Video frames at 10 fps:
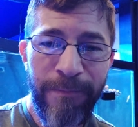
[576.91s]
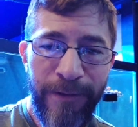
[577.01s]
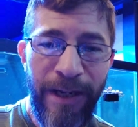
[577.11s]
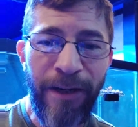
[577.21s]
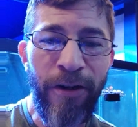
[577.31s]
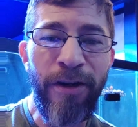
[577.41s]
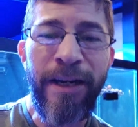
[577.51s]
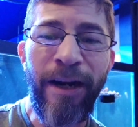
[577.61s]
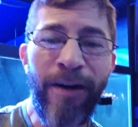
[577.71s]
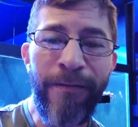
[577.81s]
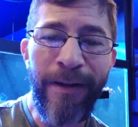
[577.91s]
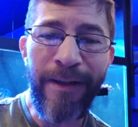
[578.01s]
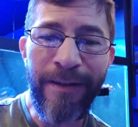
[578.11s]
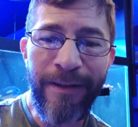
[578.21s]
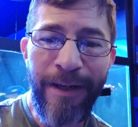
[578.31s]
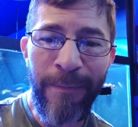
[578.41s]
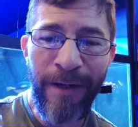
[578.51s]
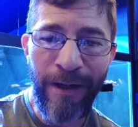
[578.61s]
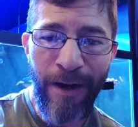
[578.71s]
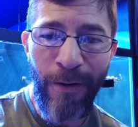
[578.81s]
taking good care of it and
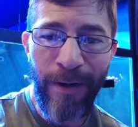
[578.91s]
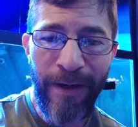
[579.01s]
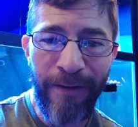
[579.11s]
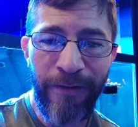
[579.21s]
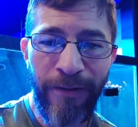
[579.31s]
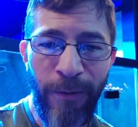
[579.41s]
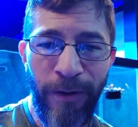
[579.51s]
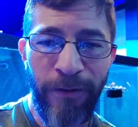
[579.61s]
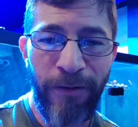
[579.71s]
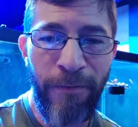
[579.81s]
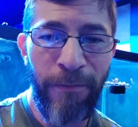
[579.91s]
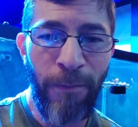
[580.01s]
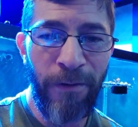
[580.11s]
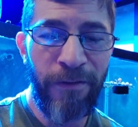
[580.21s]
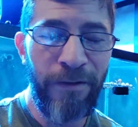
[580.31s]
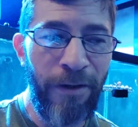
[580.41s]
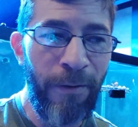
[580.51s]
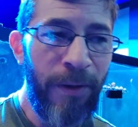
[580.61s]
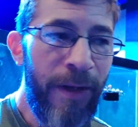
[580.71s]
keeping it going and so on and so forth. So